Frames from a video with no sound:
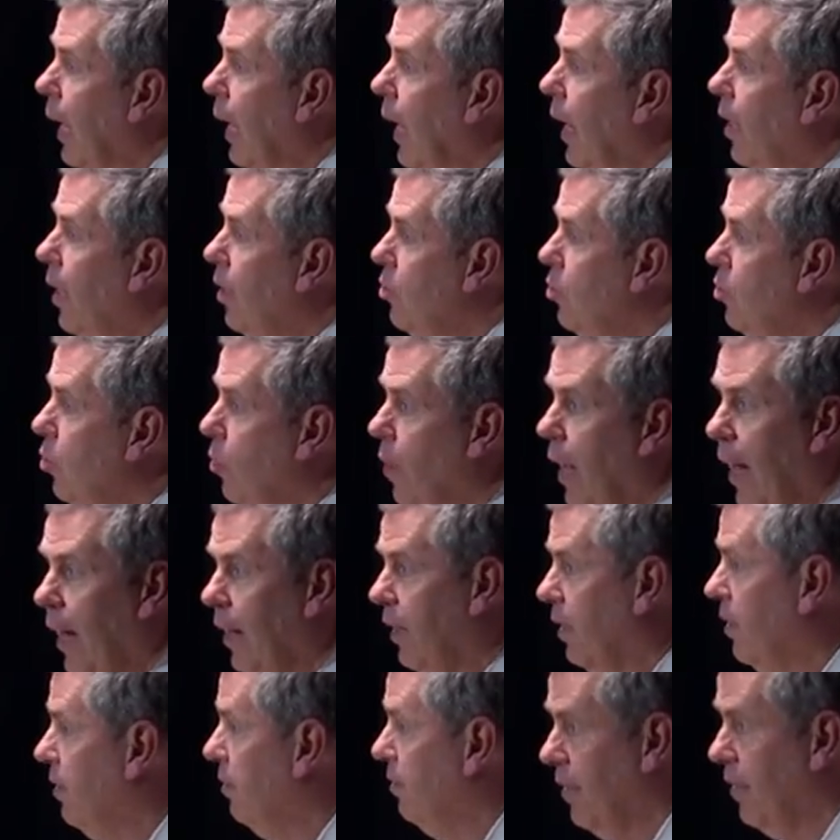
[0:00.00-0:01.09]
and you had
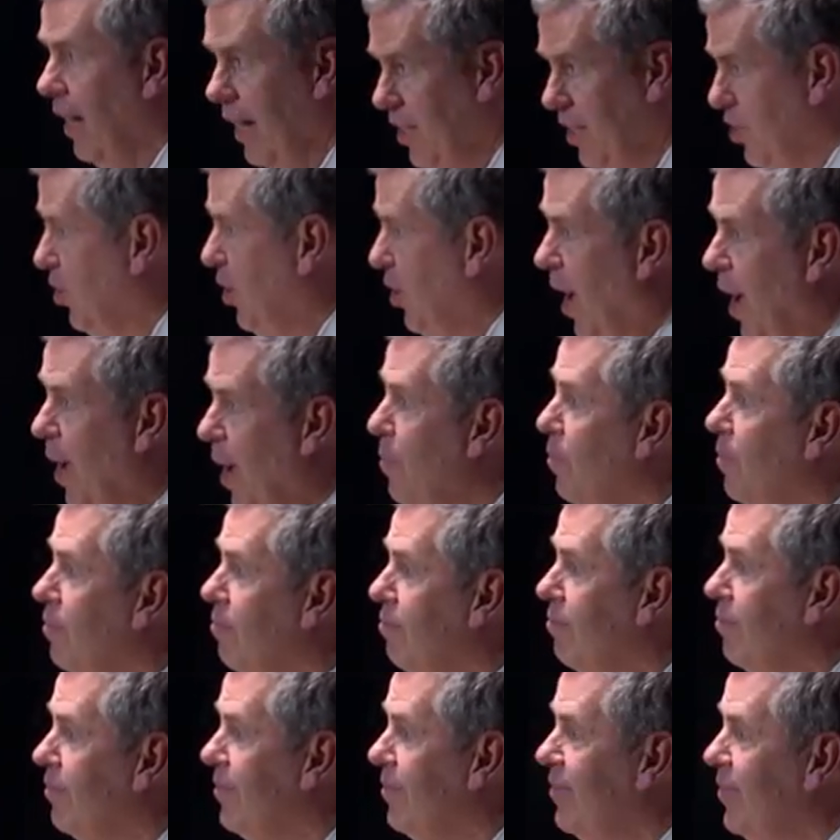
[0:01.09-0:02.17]
a nice time,
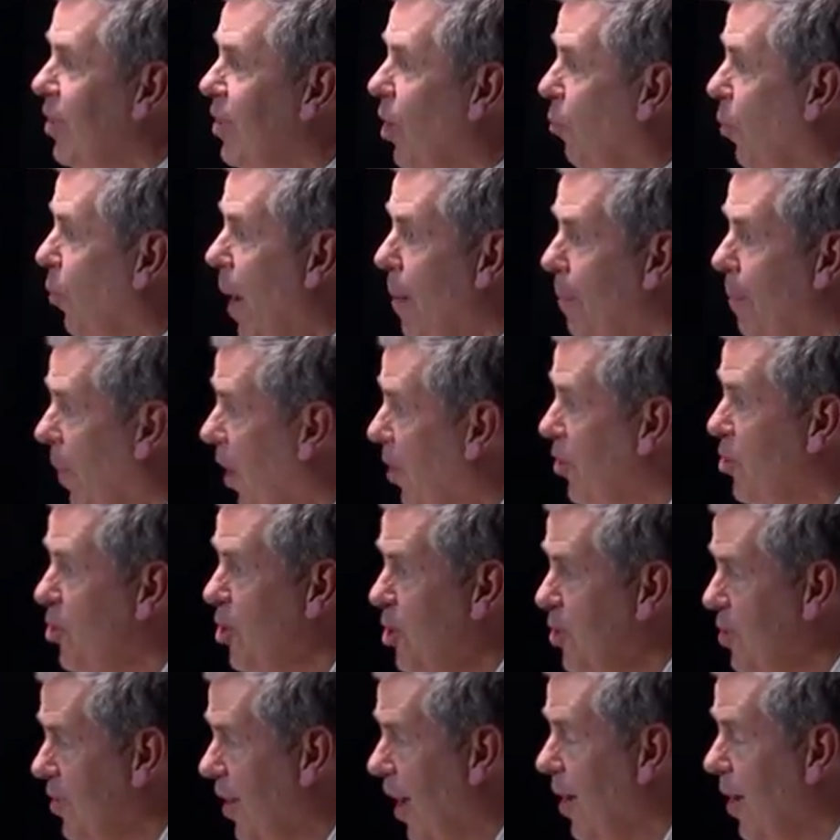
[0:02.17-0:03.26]
a
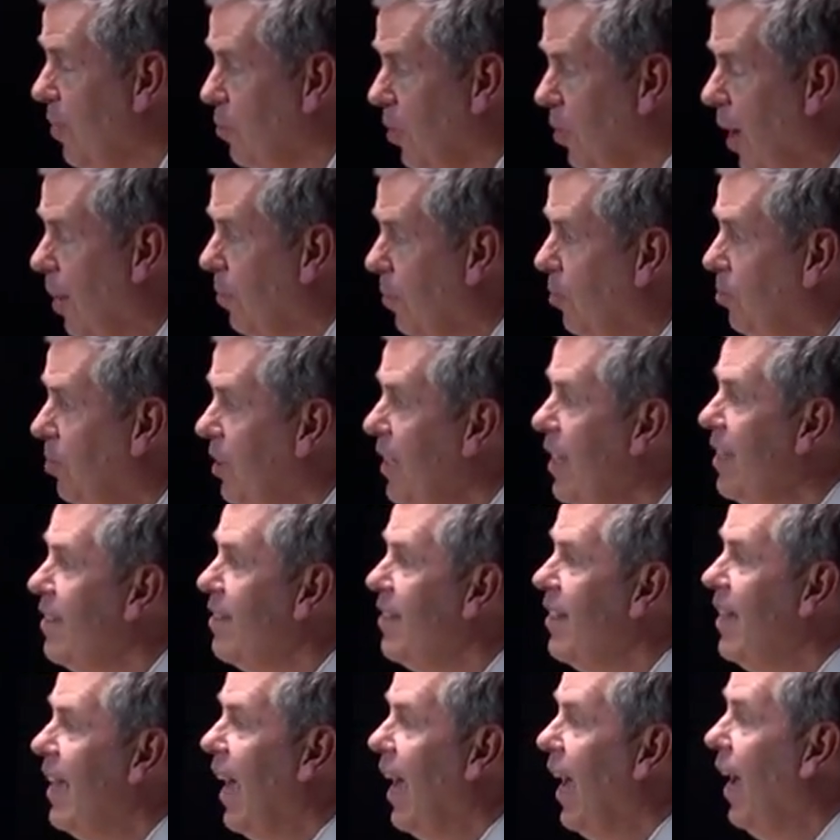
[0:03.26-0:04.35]
rambunctious time, probably.
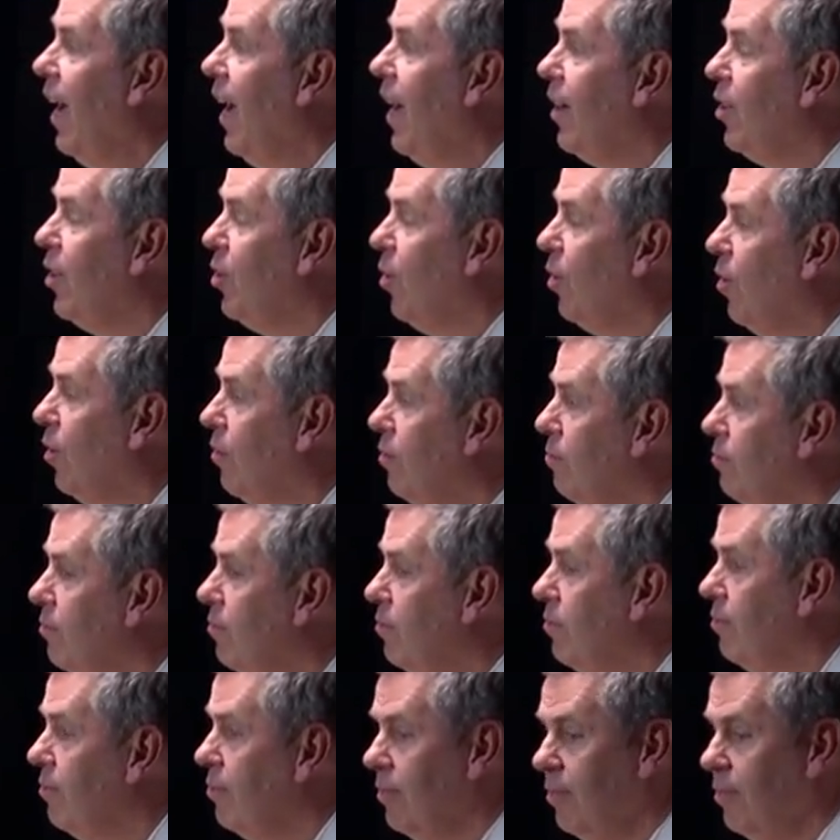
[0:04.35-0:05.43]
And
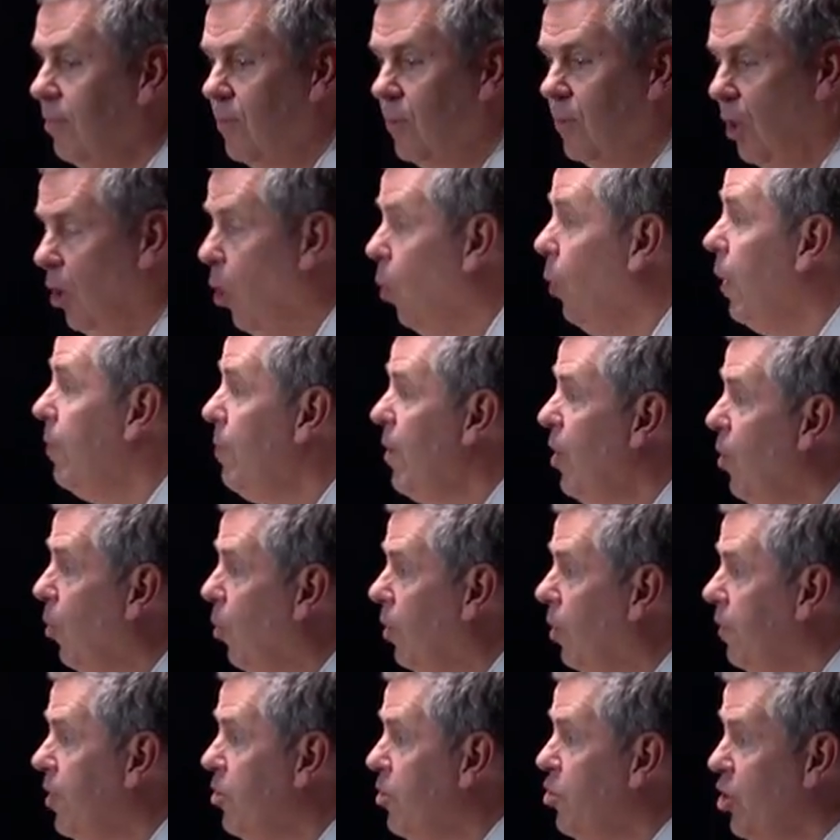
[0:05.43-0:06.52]
lo and
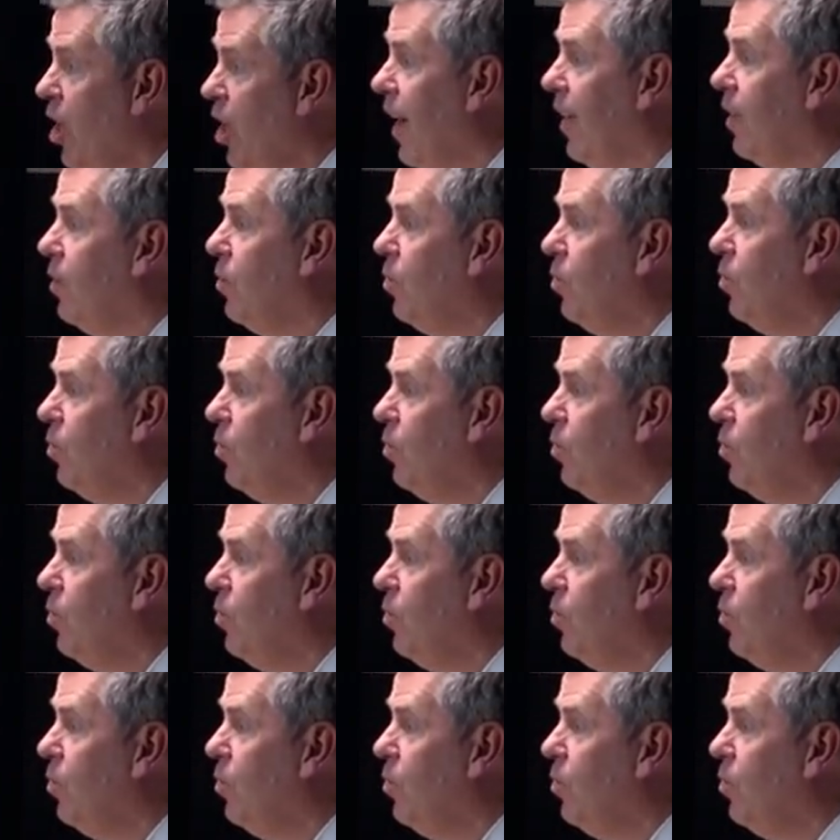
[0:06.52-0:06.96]
behold, the check